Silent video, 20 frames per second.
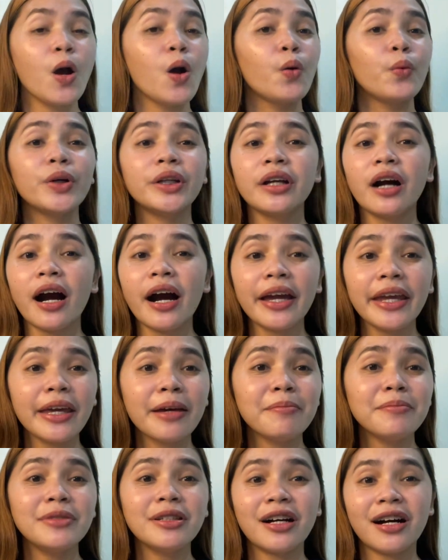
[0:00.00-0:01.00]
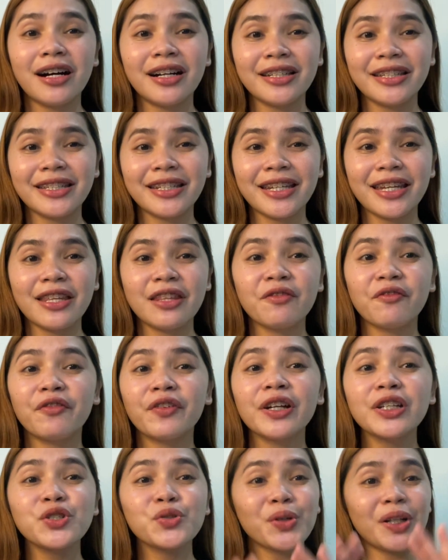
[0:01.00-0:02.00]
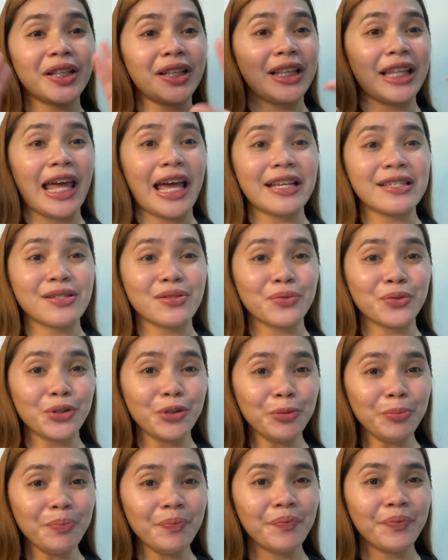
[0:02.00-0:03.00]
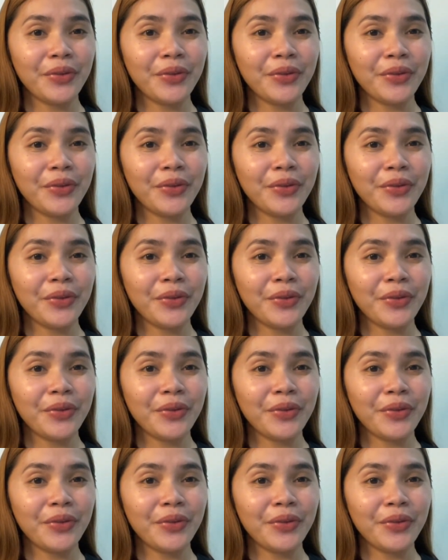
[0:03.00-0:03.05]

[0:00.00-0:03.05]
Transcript: When I am not in the virtual classroom,